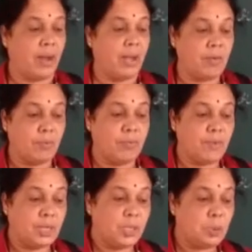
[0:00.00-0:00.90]
when we
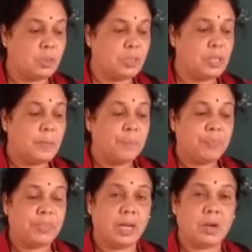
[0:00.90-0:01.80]
will use
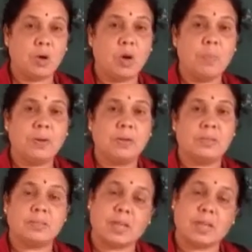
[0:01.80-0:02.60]
the globe,